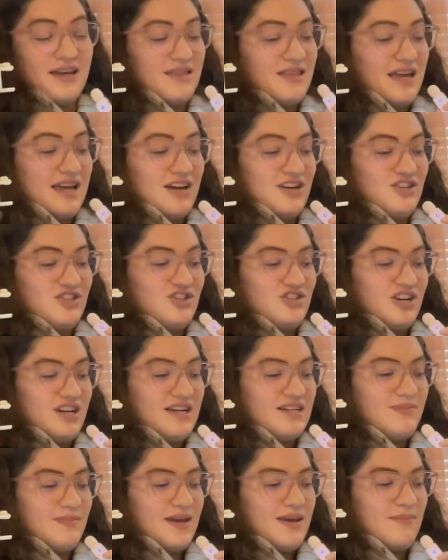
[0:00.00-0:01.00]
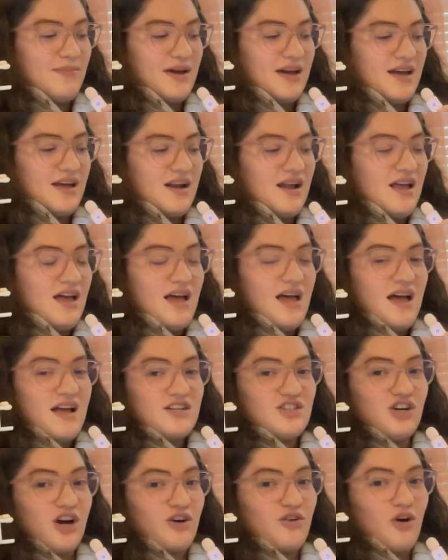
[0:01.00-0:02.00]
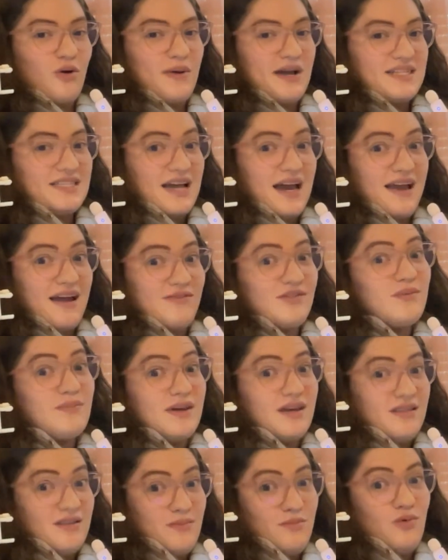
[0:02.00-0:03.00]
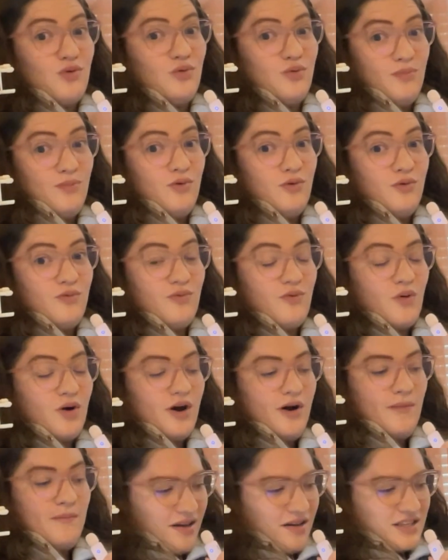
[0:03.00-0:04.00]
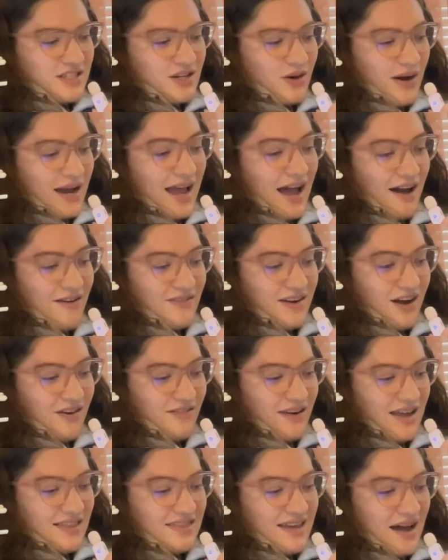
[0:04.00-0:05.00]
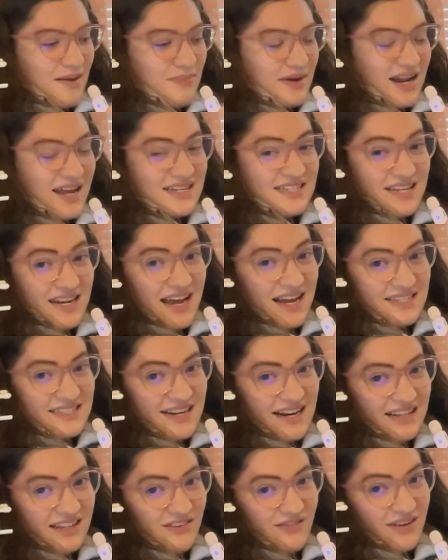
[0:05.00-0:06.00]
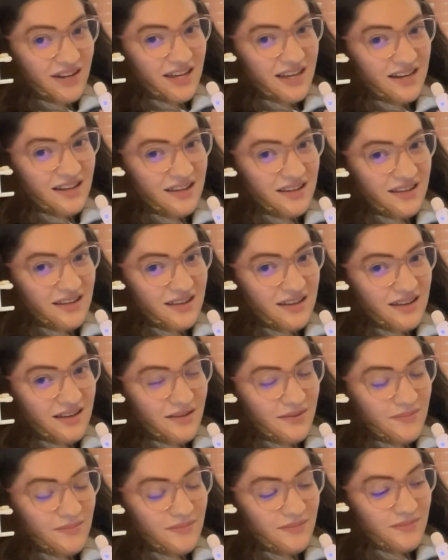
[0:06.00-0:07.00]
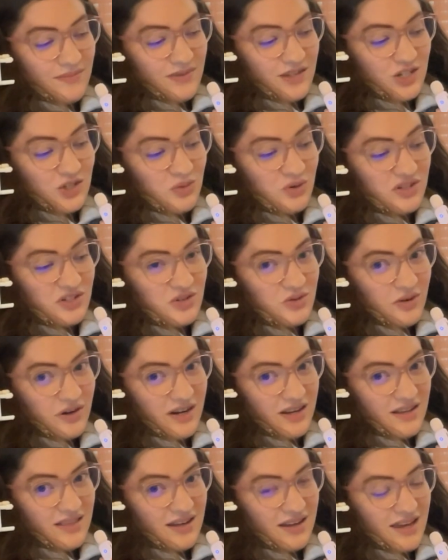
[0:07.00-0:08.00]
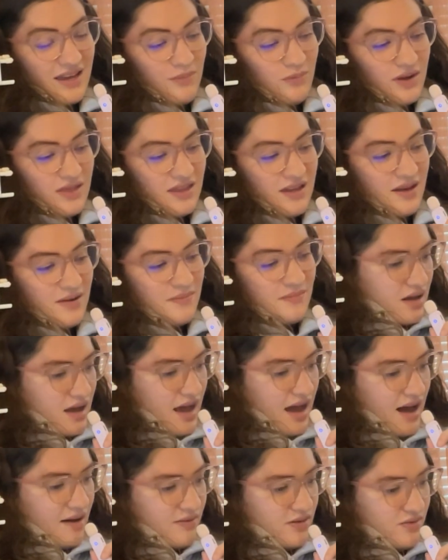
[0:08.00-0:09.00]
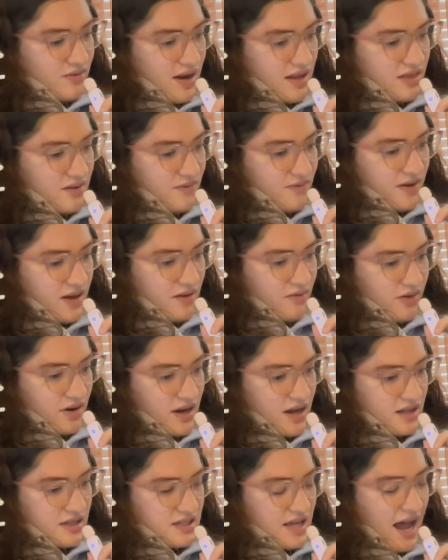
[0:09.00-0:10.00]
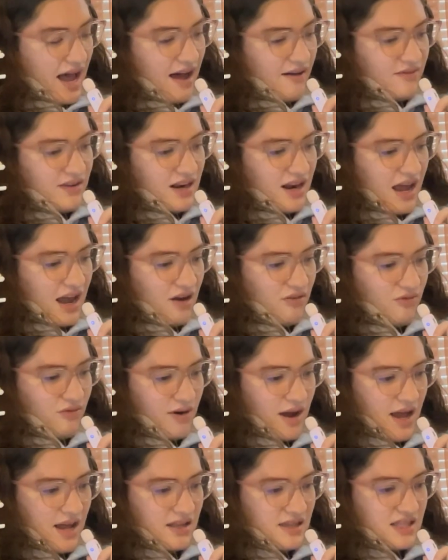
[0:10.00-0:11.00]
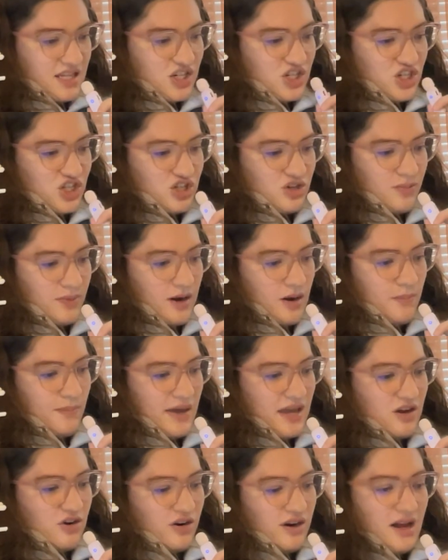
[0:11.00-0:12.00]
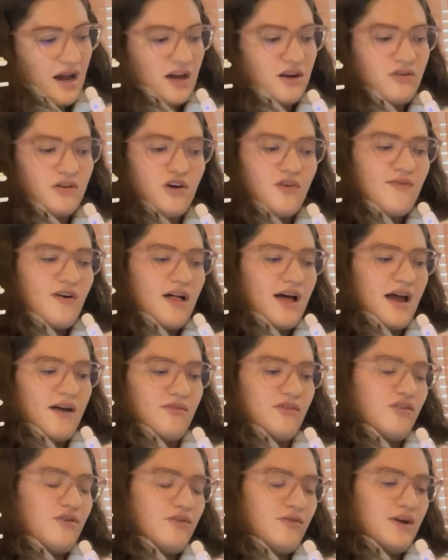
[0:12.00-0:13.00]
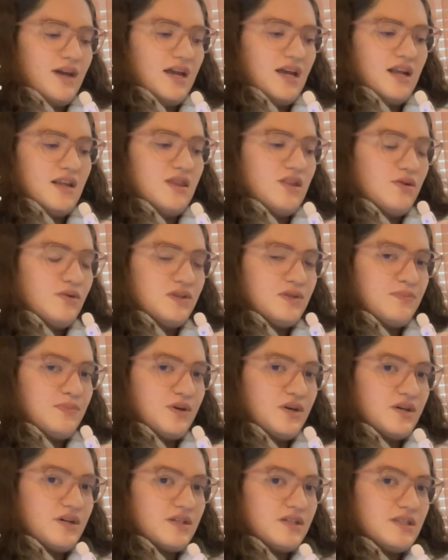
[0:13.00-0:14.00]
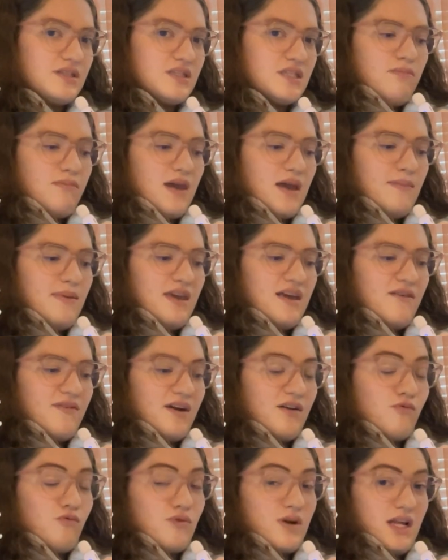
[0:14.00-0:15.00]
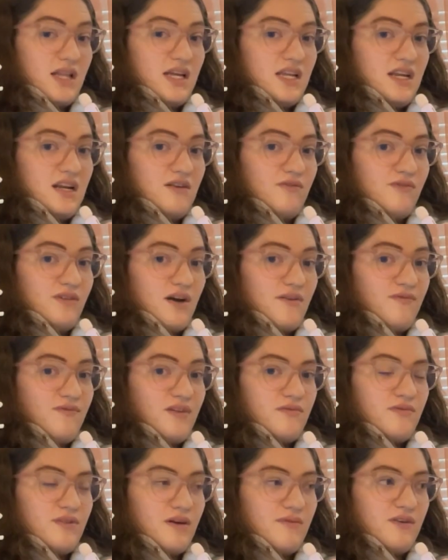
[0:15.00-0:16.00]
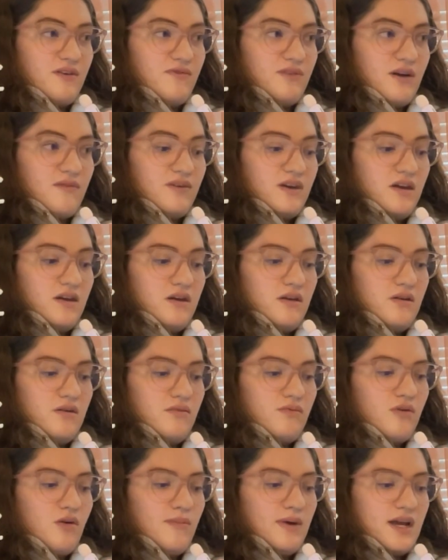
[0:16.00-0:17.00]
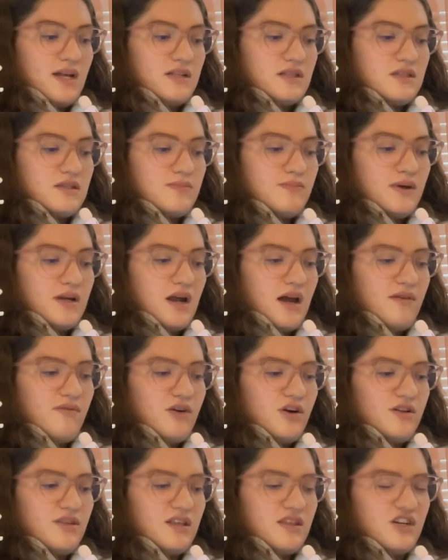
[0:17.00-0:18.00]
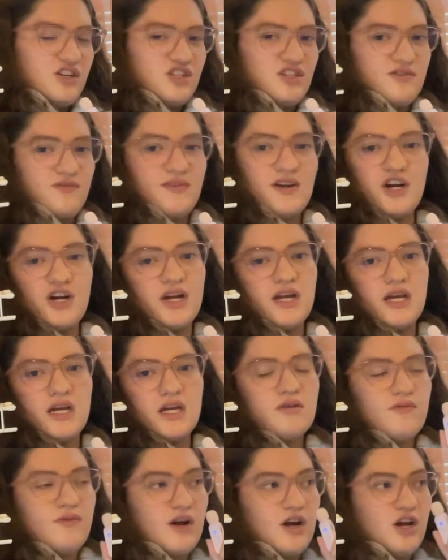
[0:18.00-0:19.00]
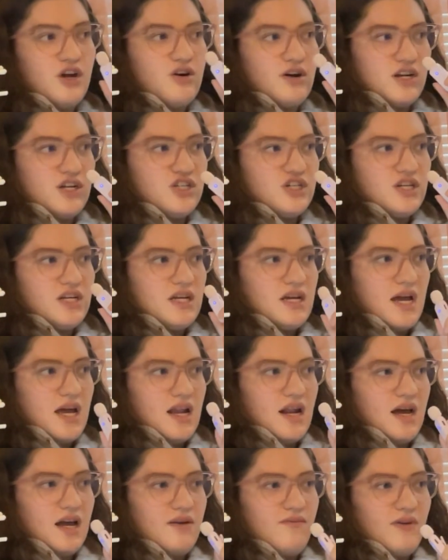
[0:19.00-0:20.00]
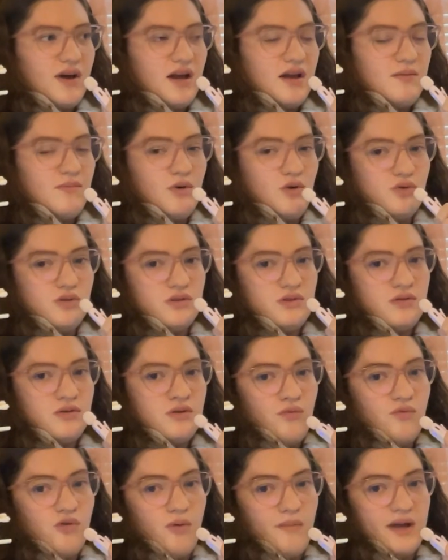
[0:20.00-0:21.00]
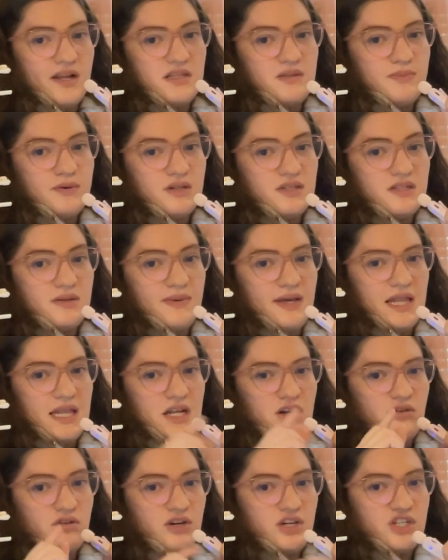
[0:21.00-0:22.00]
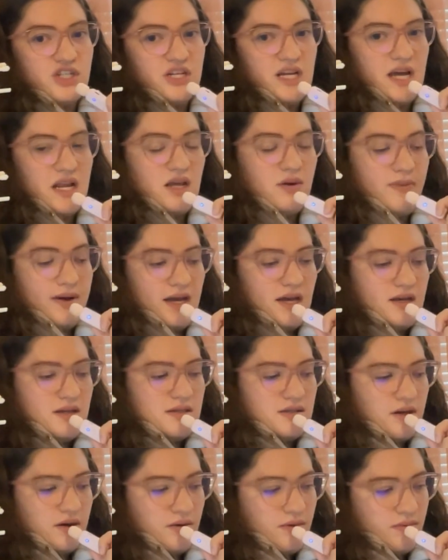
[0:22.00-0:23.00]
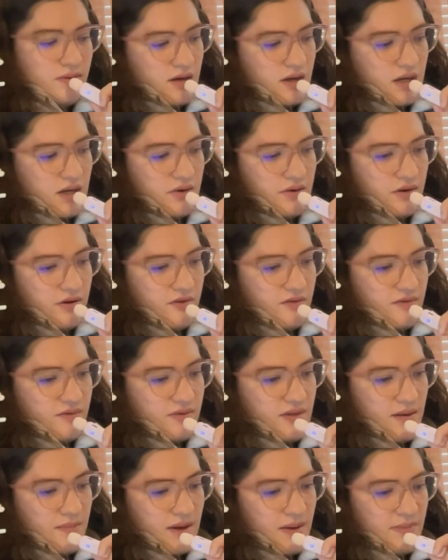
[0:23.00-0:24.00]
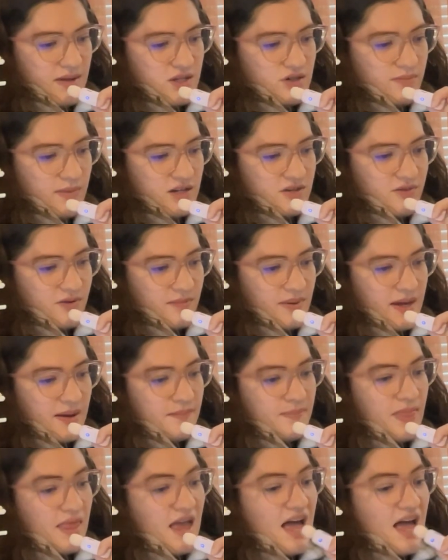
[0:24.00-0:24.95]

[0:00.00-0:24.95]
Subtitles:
They intrigued me, but dark romance I have to be in the mood for. So I have not read that, but I did accidentally read the short story that came with it. I haven't read The Favorites, haven't read The Gingerbread Bakery. I don't know if I'll ever read those books. Maybe if I really need a fluffy romance, but I've heard that they're just very, very cringy, and I find most romance books to be a little cringy anyway, so I don't know if that might be too much for me.